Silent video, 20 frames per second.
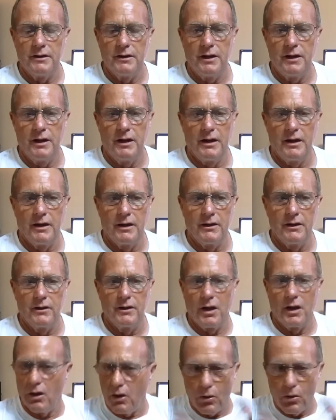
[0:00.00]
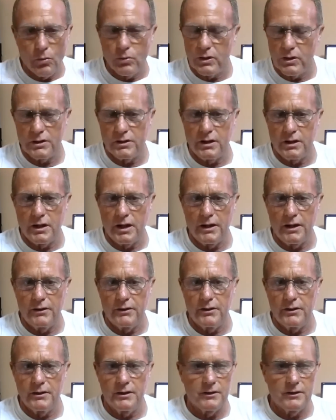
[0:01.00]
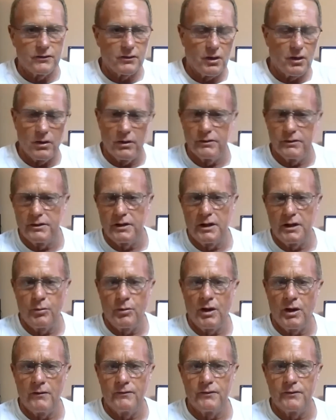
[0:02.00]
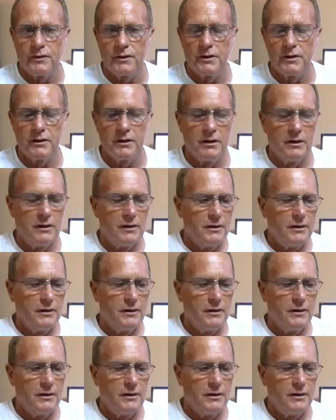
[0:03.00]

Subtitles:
and they all work together. It's all a team effort.